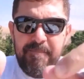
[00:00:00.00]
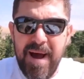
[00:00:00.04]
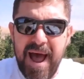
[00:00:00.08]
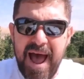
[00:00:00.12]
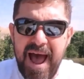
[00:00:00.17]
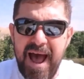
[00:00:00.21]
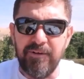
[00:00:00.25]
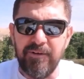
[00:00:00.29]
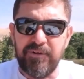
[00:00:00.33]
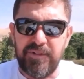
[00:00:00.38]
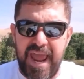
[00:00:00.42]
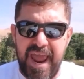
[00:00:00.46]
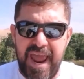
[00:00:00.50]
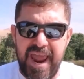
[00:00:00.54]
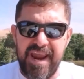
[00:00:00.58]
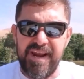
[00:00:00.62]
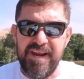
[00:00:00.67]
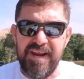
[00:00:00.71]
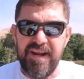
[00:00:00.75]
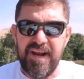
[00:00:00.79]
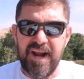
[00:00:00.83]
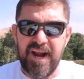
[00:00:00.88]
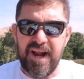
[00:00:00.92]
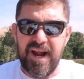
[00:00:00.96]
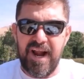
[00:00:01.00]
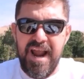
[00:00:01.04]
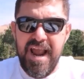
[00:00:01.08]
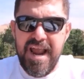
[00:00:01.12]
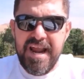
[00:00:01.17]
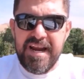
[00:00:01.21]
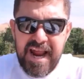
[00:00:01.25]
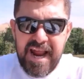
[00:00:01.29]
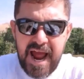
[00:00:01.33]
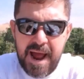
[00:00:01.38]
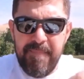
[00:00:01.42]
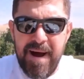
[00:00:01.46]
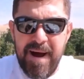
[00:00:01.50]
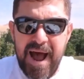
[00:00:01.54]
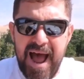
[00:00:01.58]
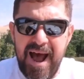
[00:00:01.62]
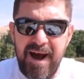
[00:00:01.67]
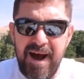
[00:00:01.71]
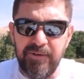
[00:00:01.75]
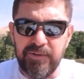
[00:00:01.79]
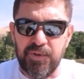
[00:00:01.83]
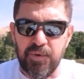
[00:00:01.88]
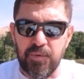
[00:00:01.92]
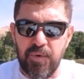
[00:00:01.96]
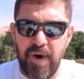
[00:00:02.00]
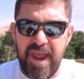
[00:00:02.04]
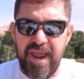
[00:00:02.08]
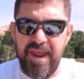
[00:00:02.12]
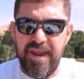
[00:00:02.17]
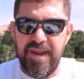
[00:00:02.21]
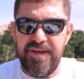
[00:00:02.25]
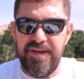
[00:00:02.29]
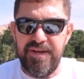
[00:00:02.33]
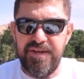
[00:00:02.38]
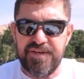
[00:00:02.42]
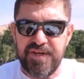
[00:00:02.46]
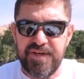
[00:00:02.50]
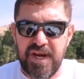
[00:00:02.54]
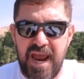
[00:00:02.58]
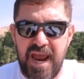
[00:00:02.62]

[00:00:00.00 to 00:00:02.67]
out anger. Come out rage.